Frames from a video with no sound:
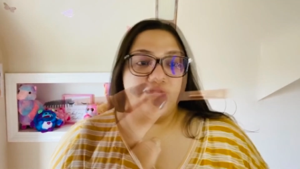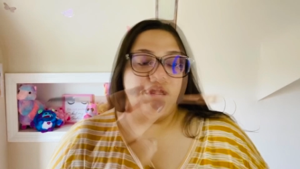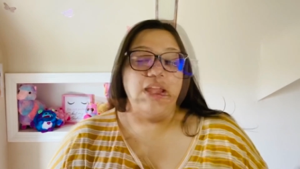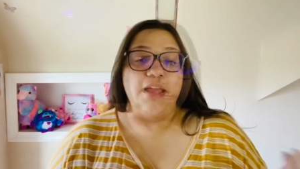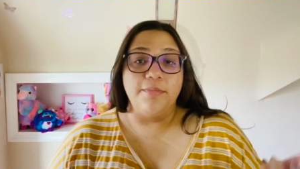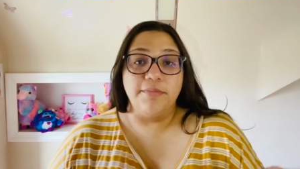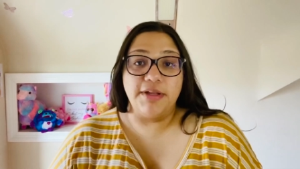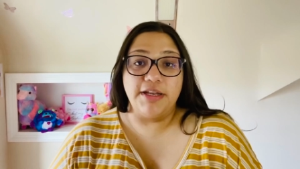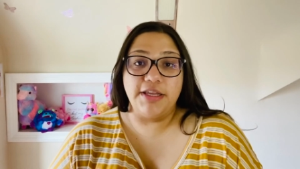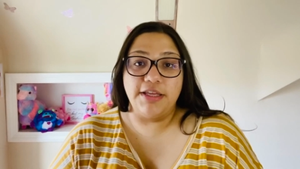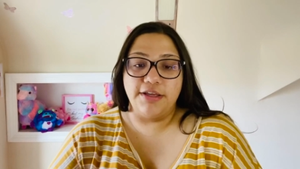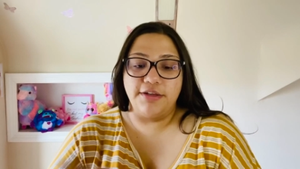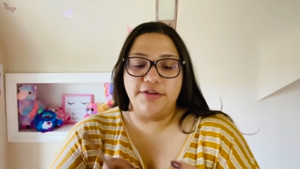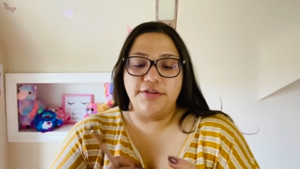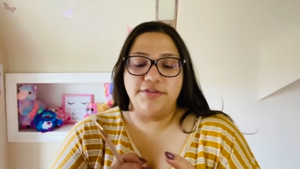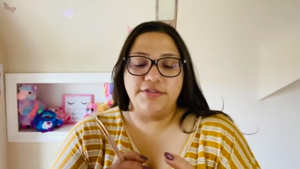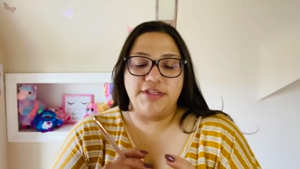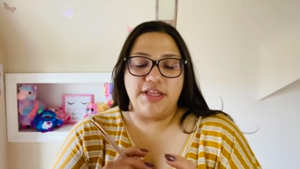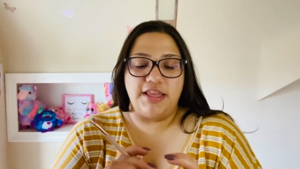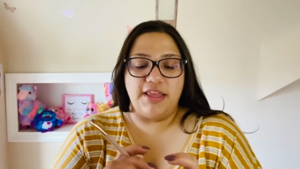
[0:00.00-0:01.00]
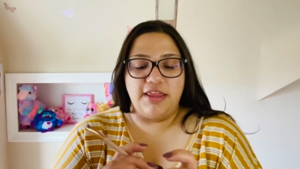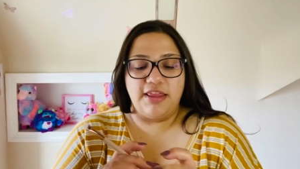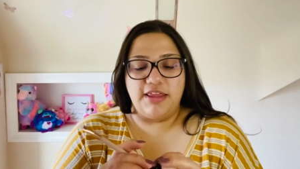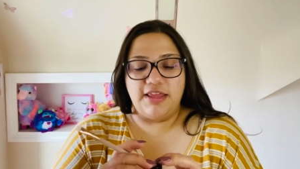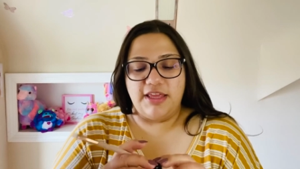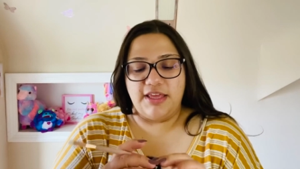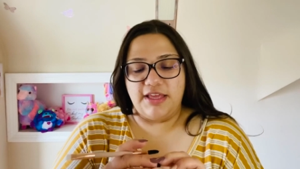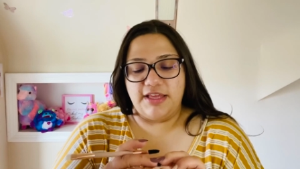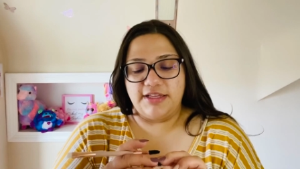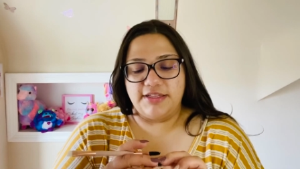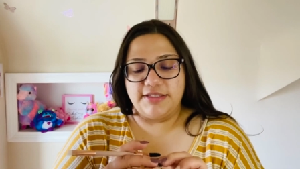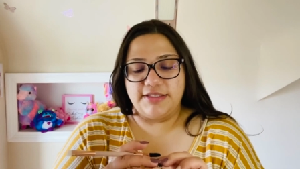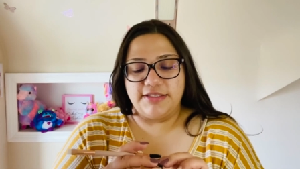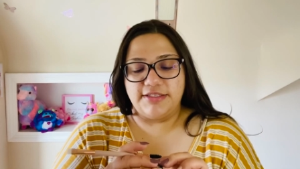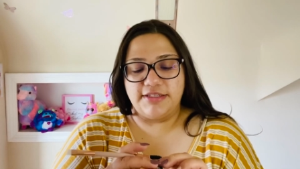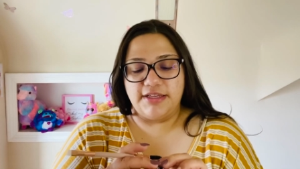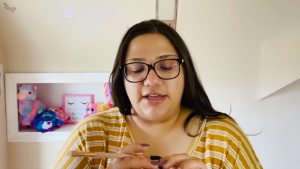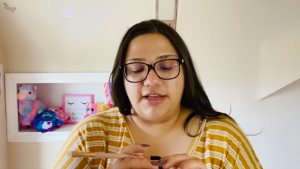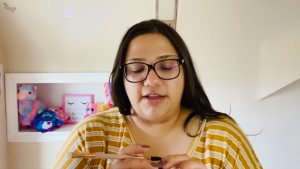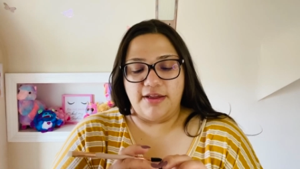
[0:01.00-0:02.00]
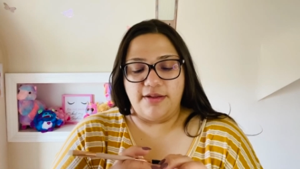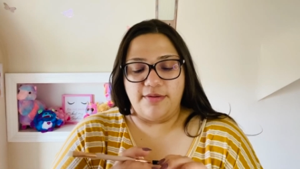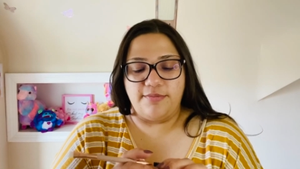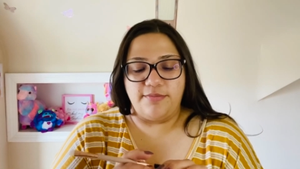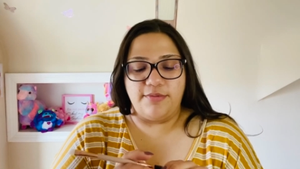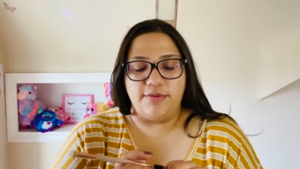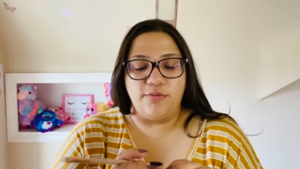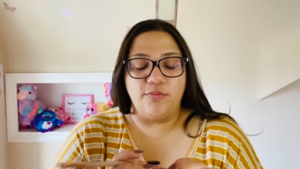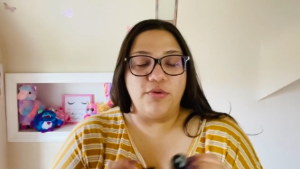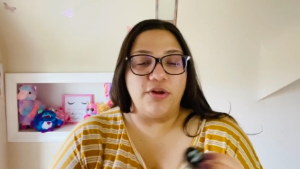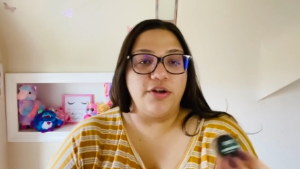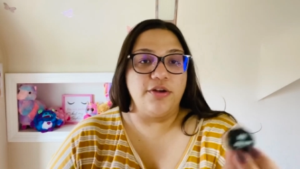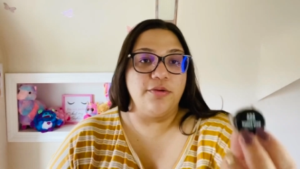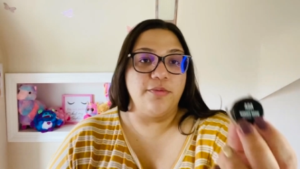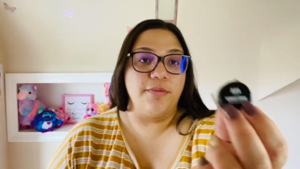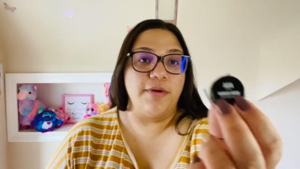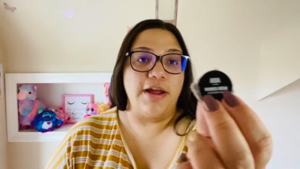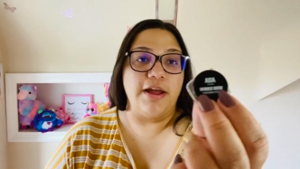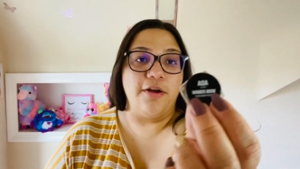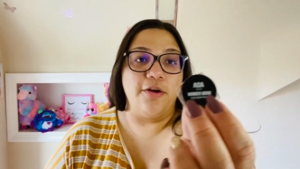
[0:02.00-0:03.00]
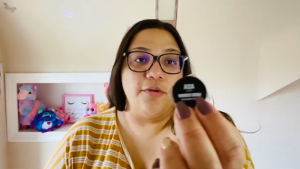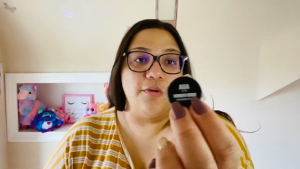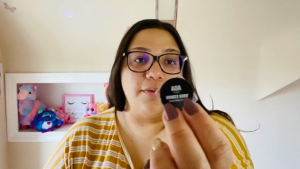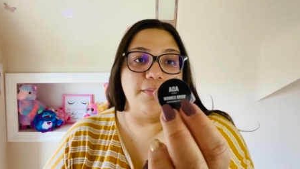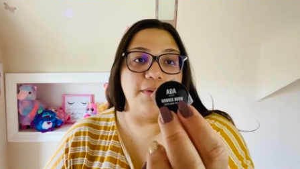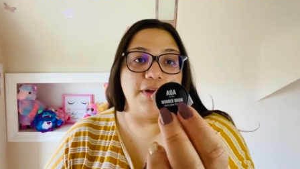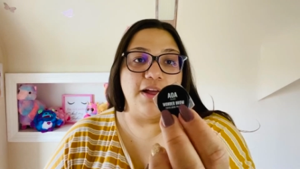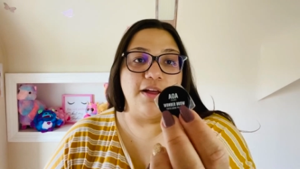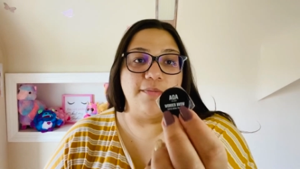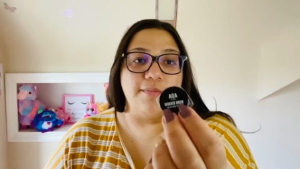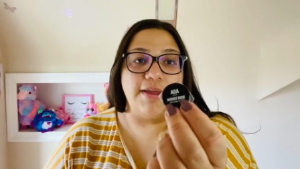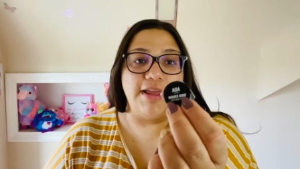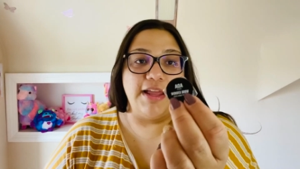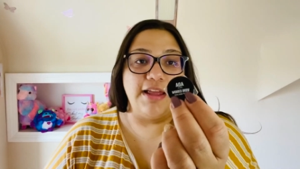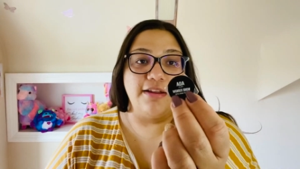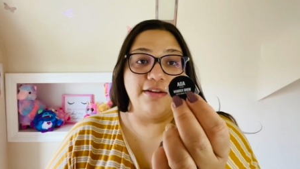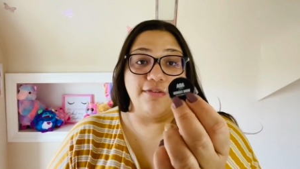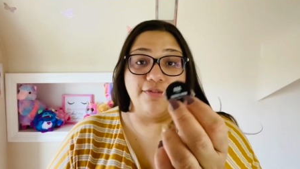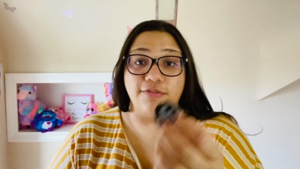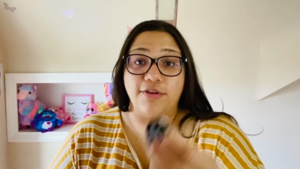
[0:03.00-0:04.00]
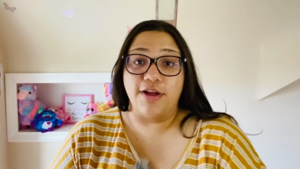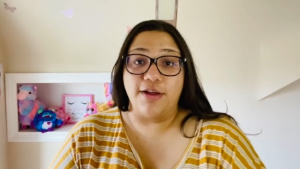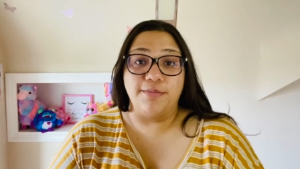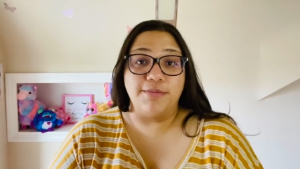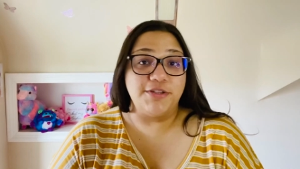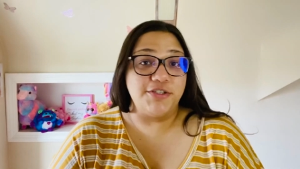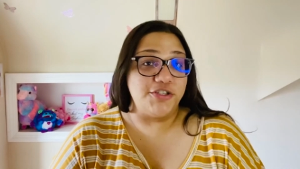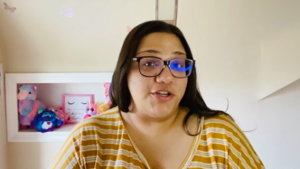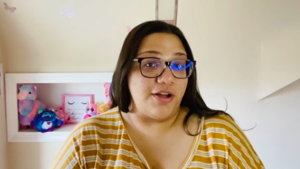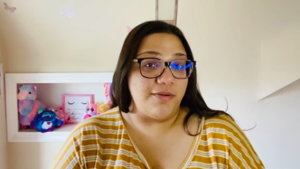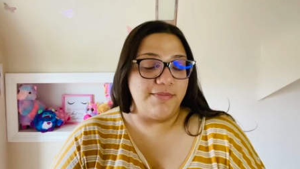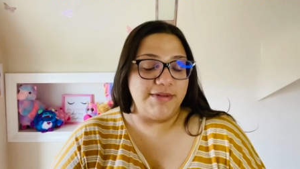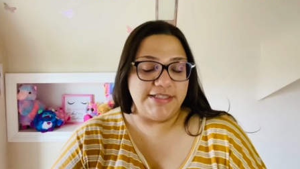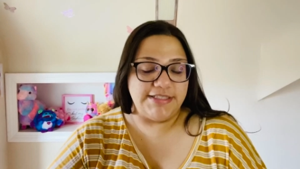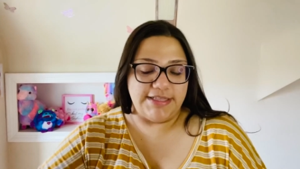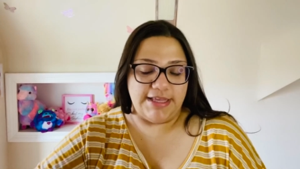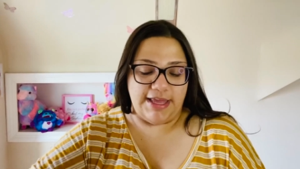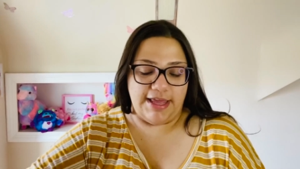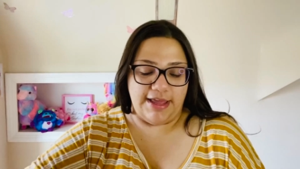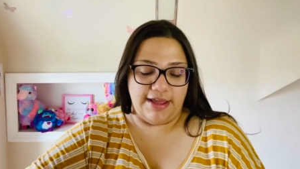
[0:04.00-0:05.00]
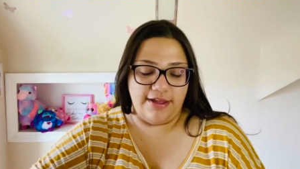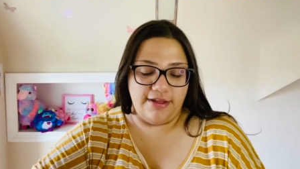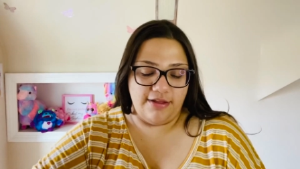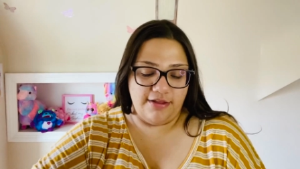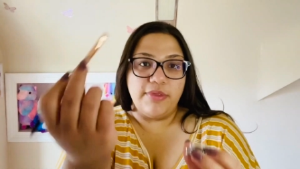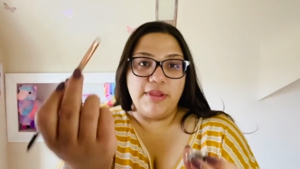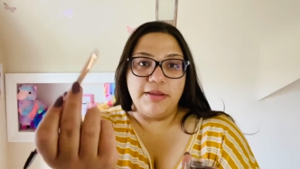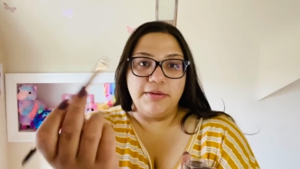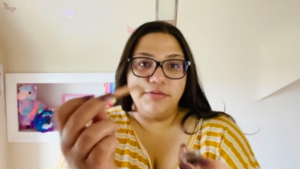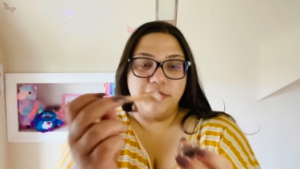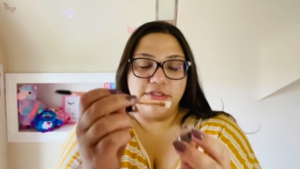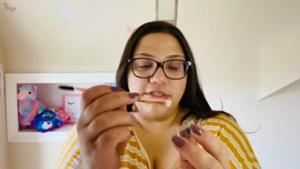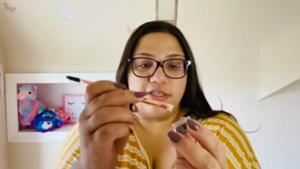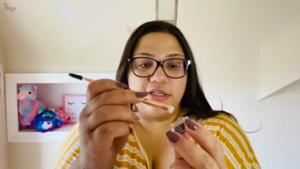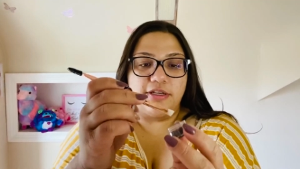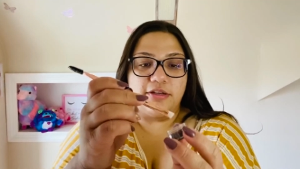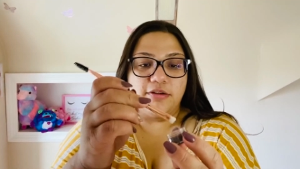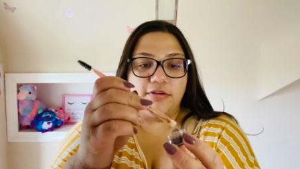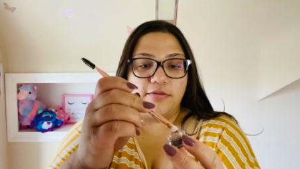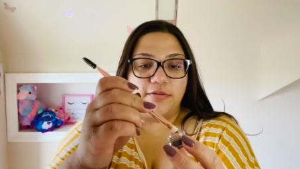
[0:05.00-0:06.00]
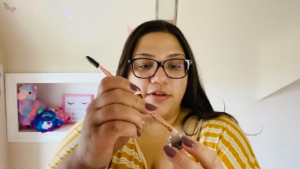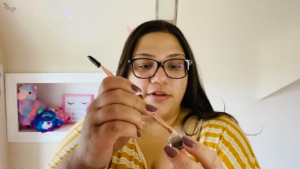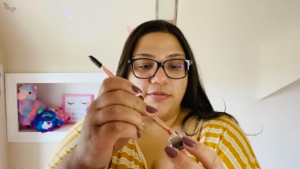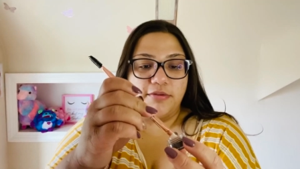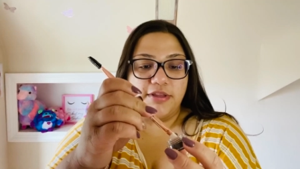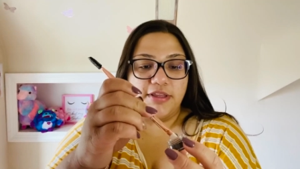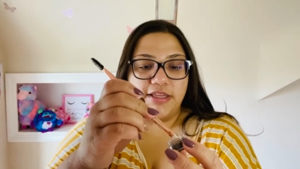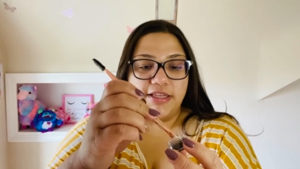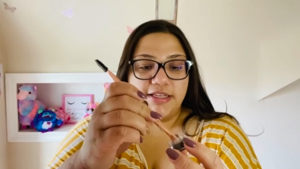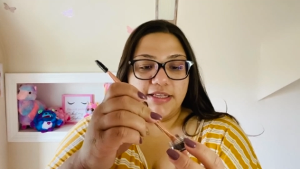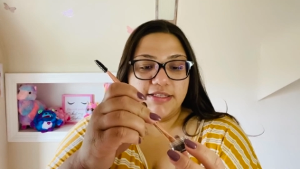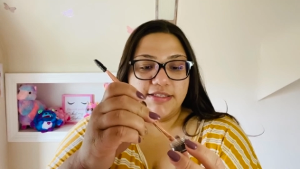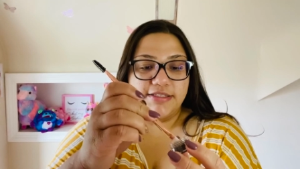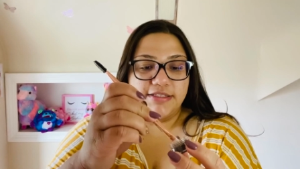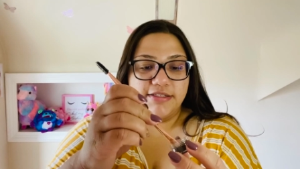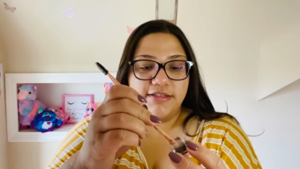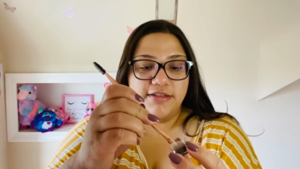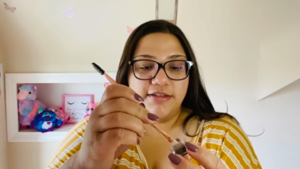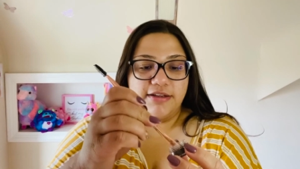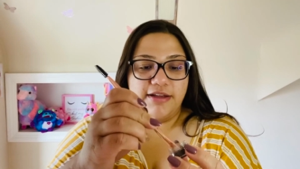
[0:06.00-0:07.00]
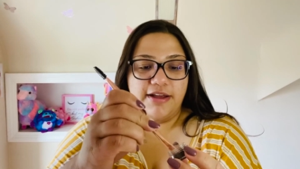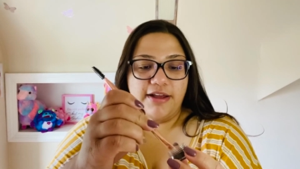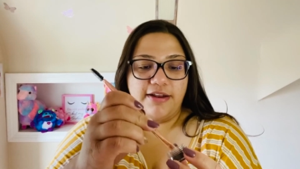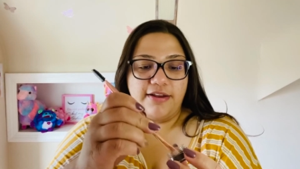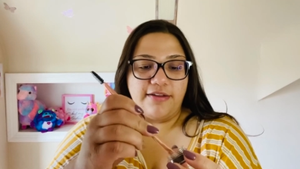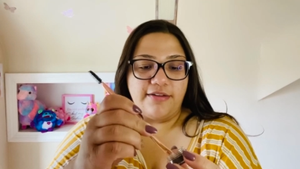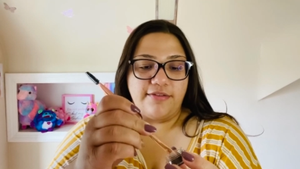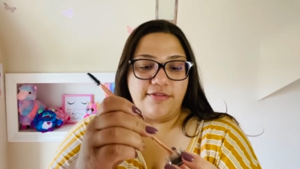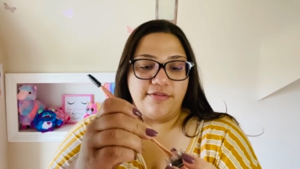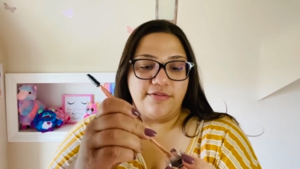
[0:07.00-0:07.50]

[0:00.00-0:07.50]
I'm gonna use this Wonder Brow Pomade from Shop Miss A. I'm just gonna go in with this I'm